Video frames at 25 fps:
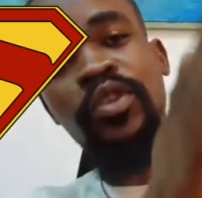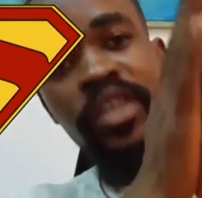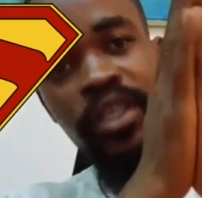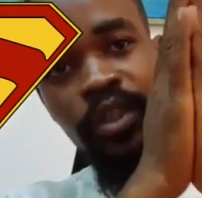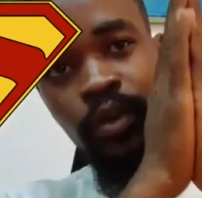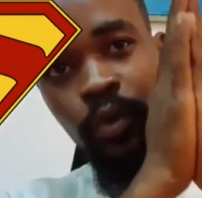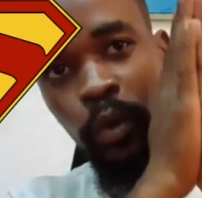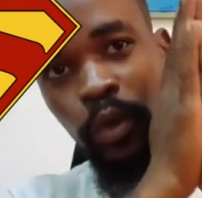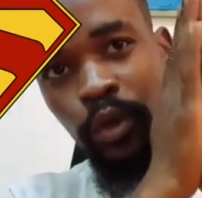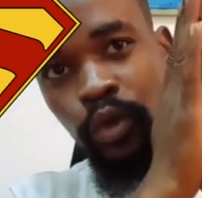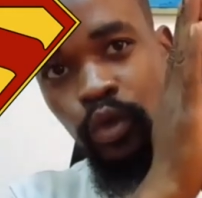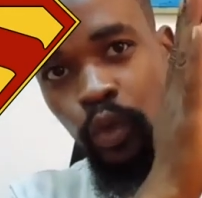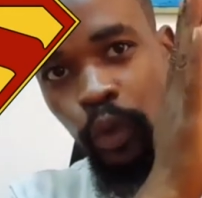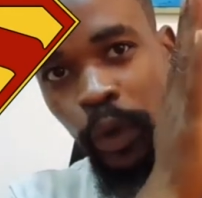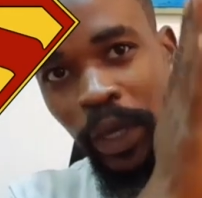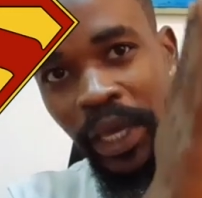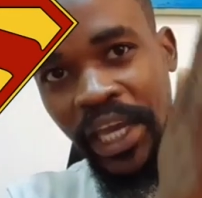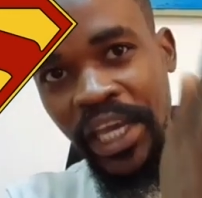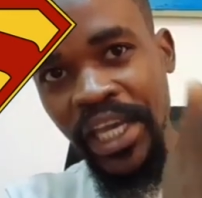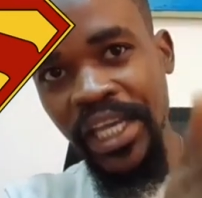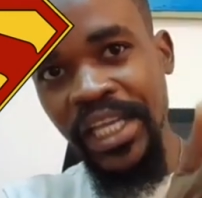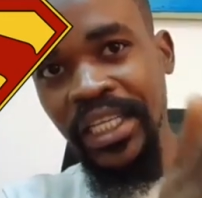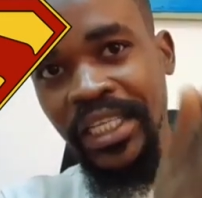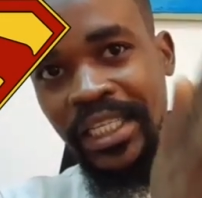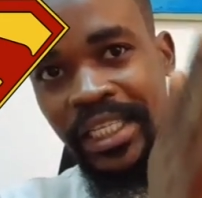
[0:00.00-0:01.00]
is going to
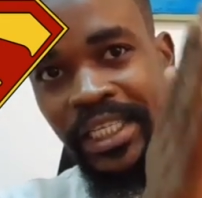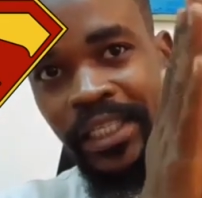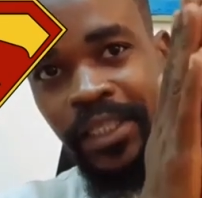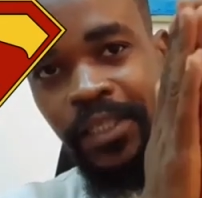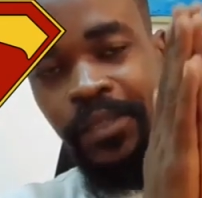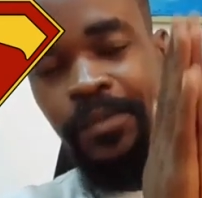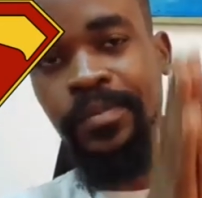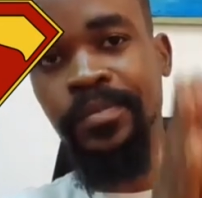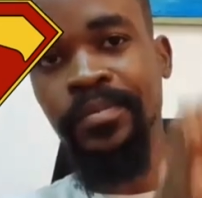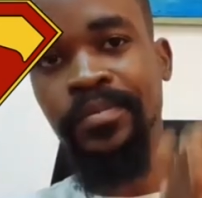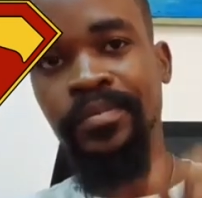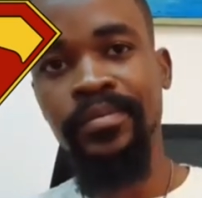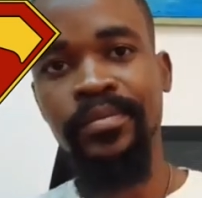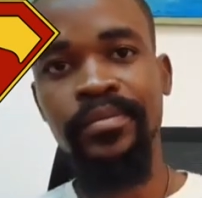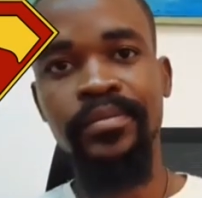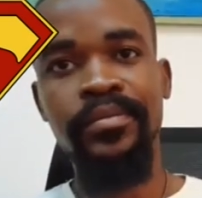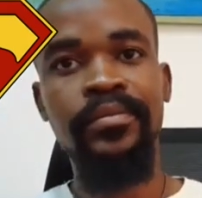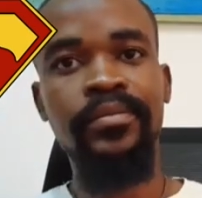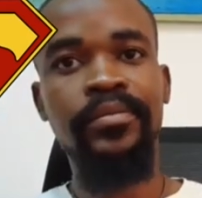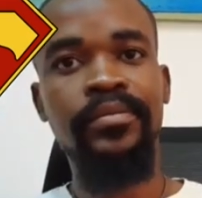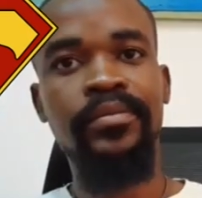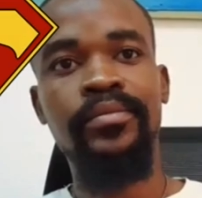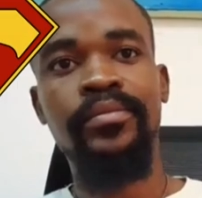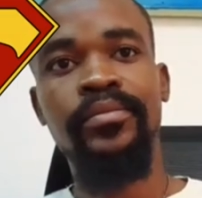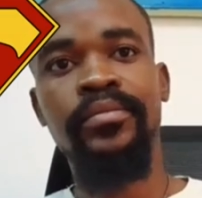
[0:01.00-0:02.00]
age.
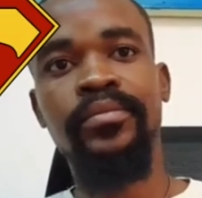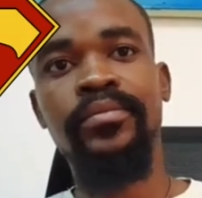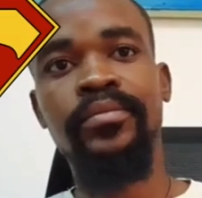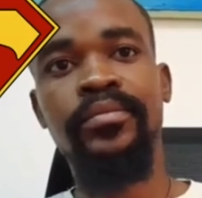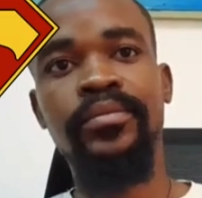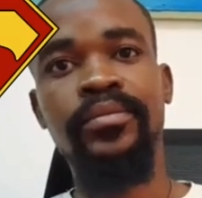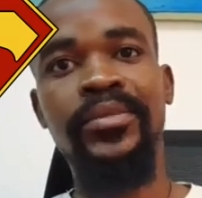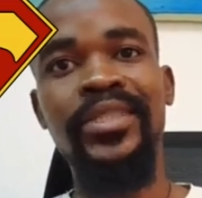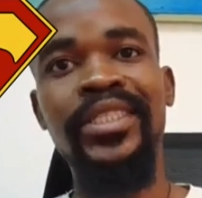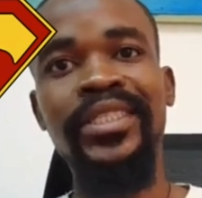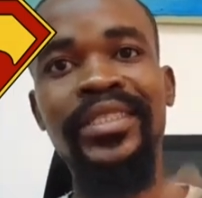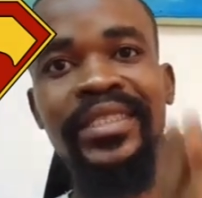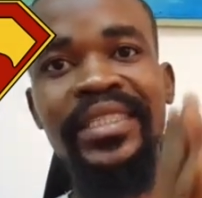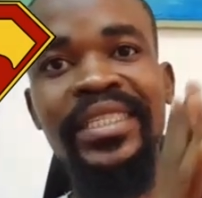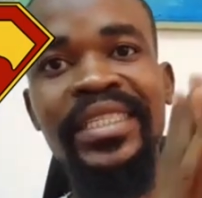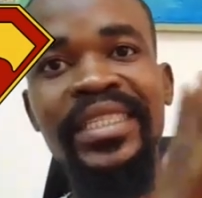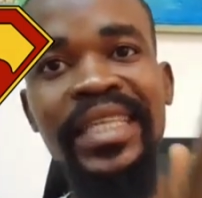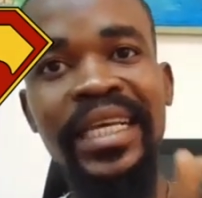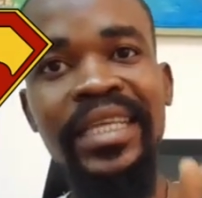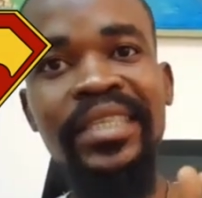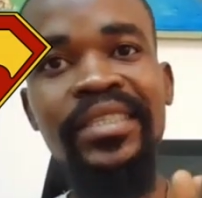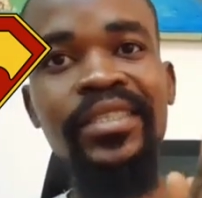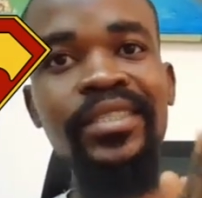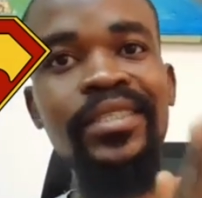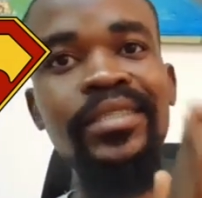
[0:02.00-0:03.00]
The
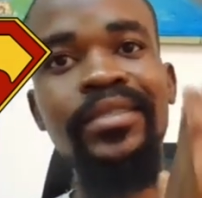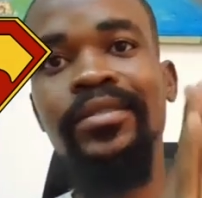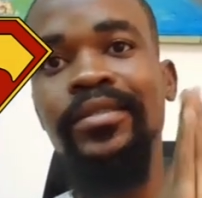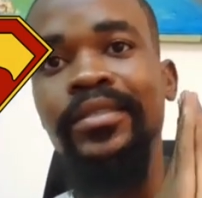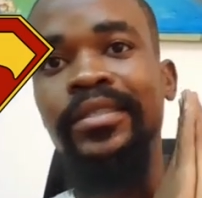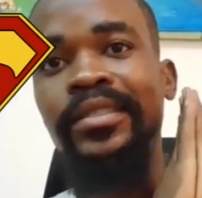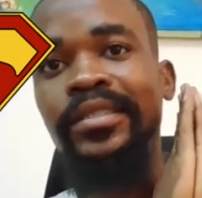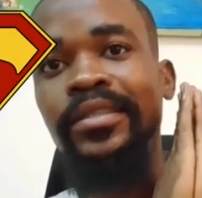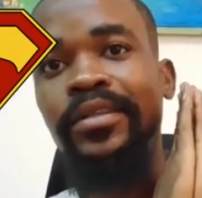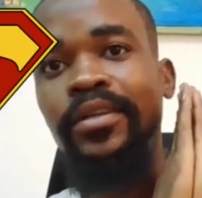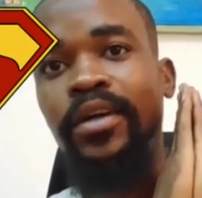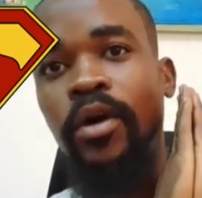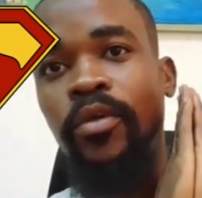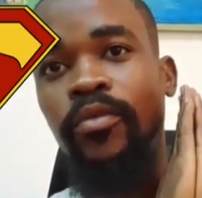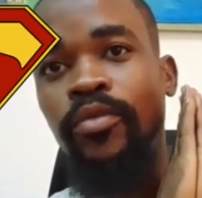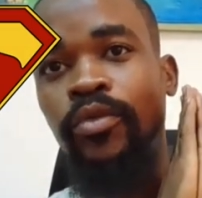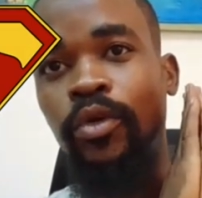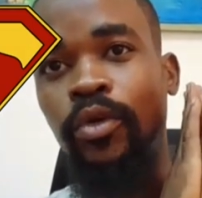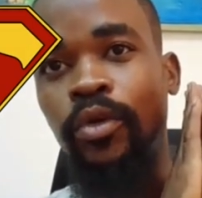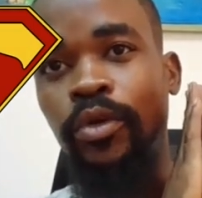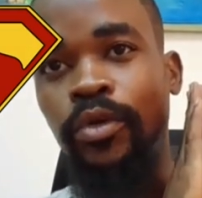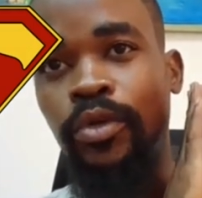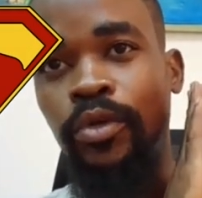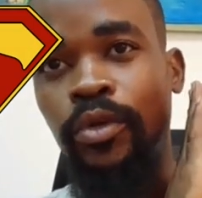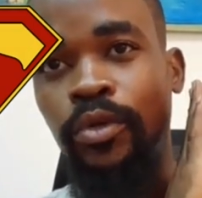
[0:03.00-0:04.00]
designs of
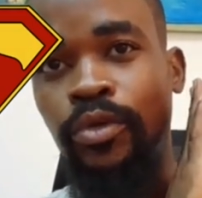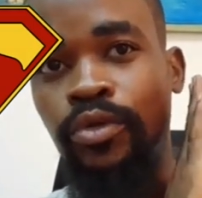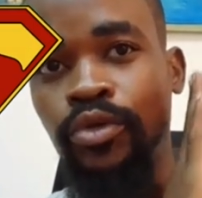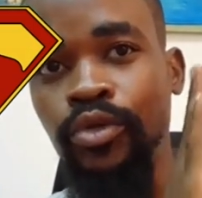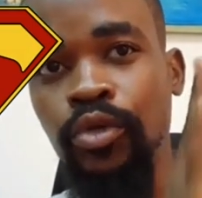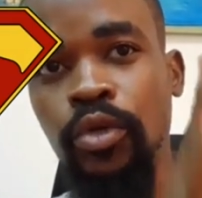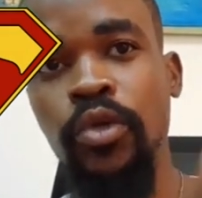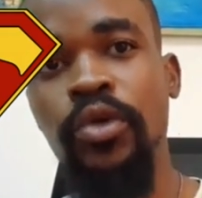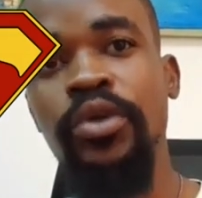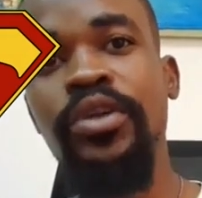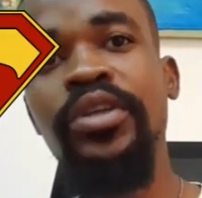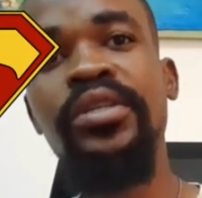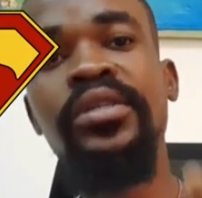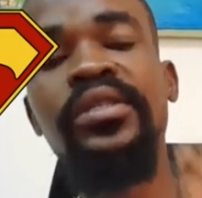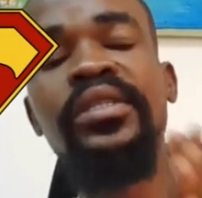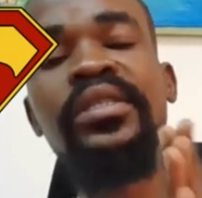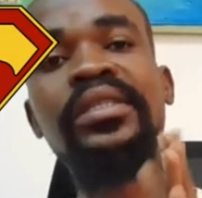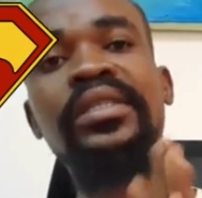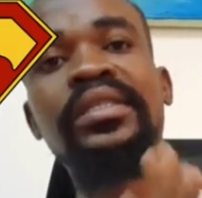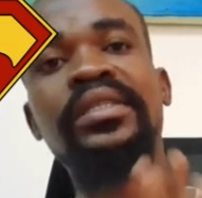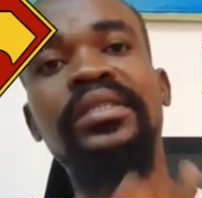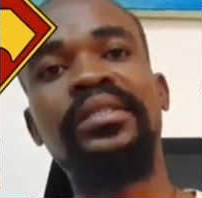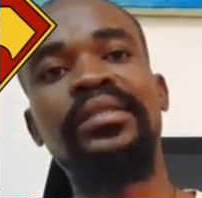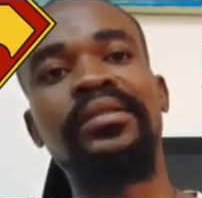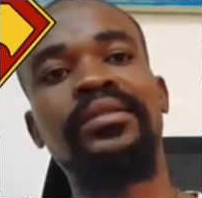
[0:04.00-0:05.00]
the
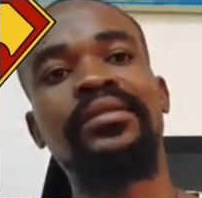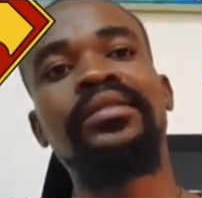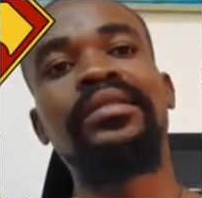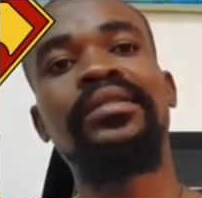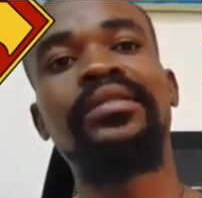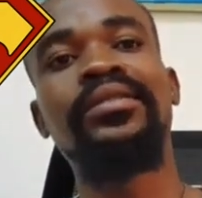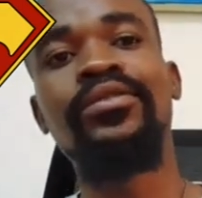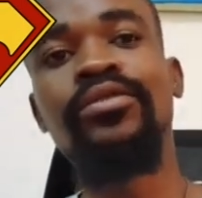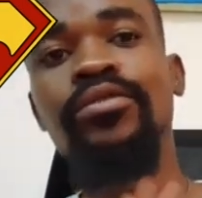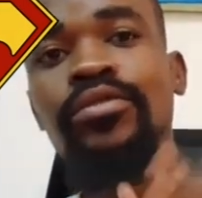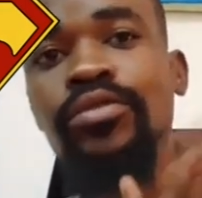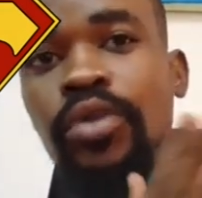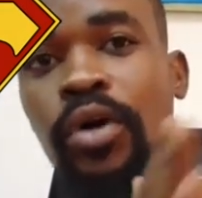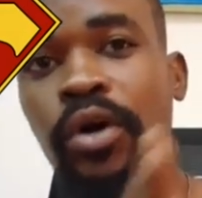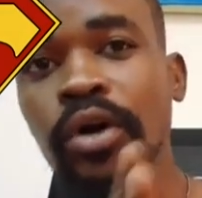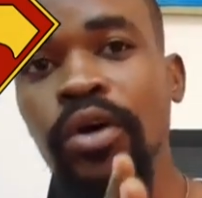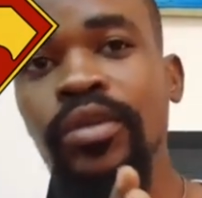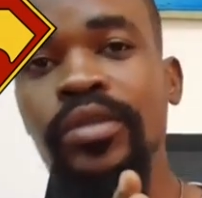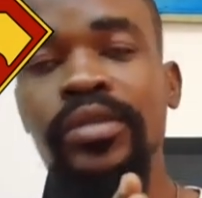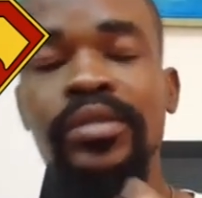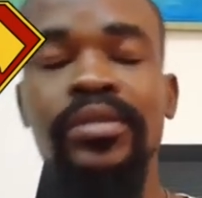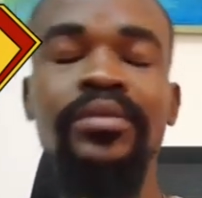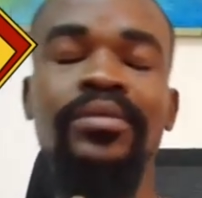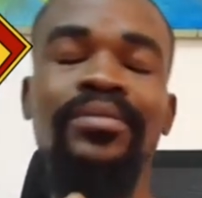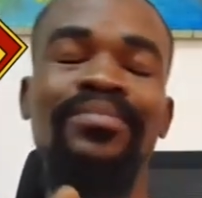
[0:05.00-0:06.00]
droids, the
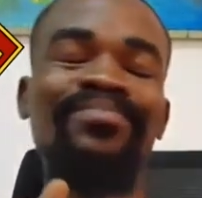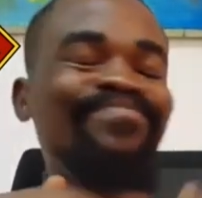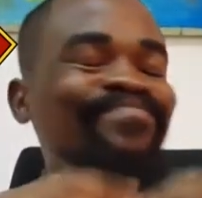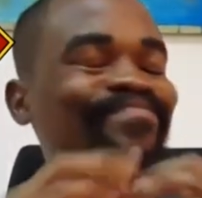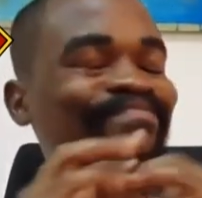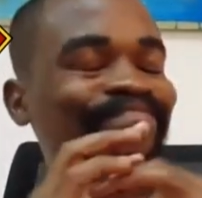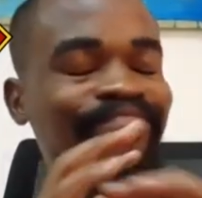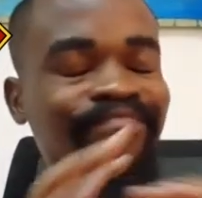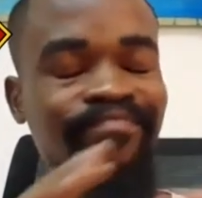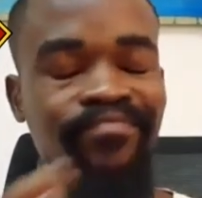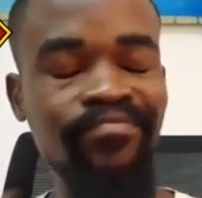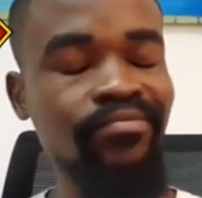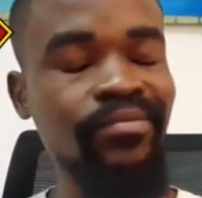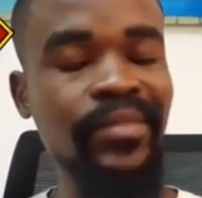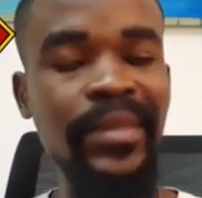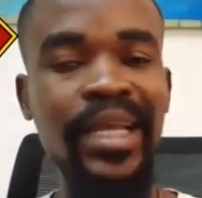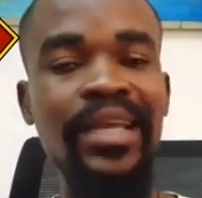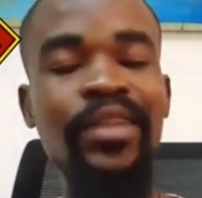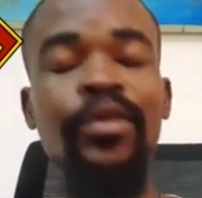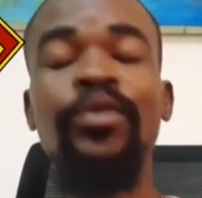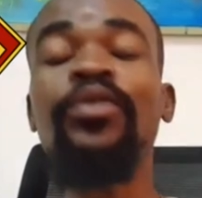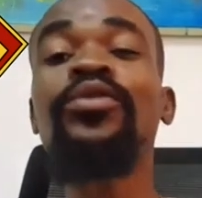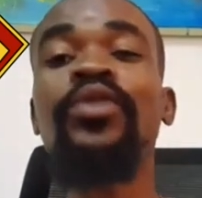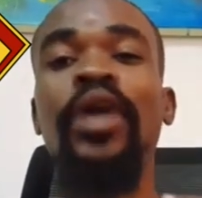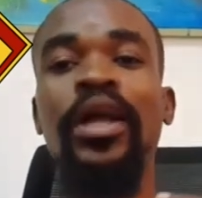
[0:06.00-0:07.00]
dogs,
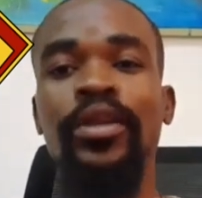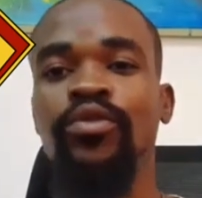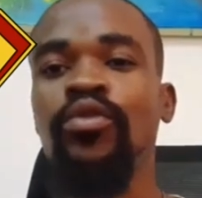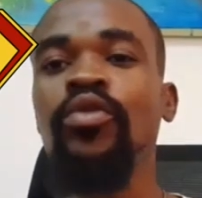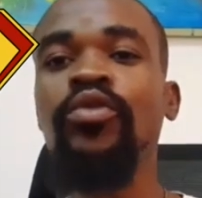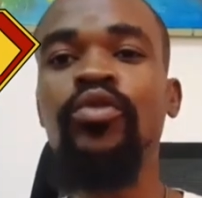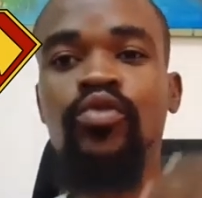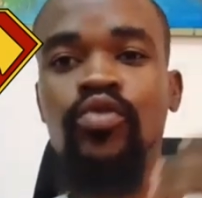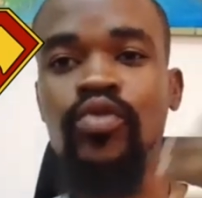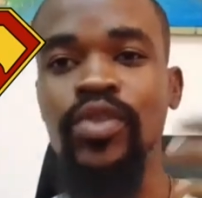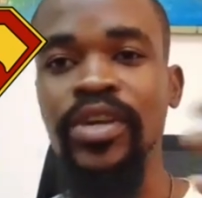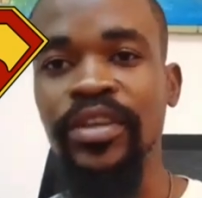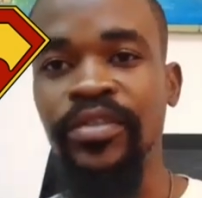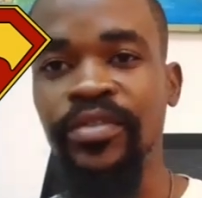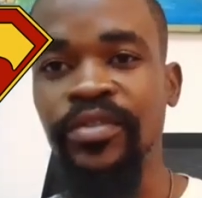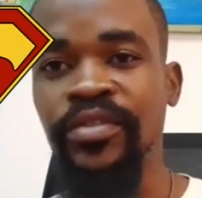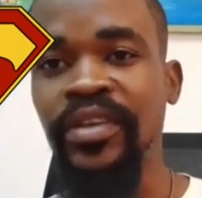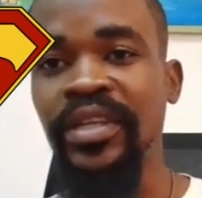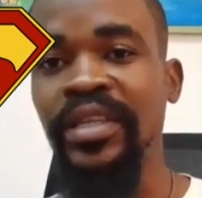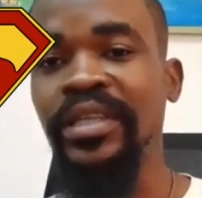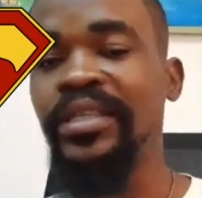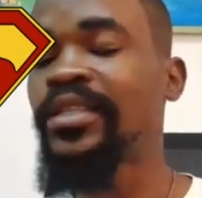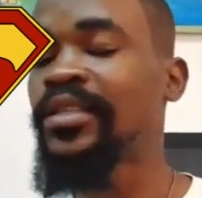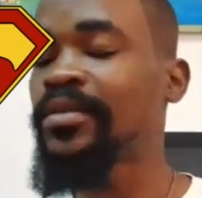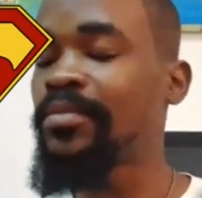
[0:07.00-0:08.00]
I don't really
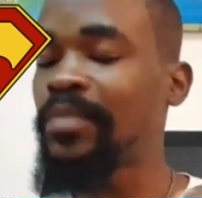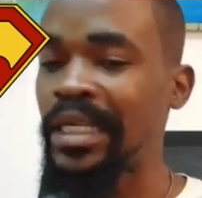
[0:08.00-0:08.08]
feel it.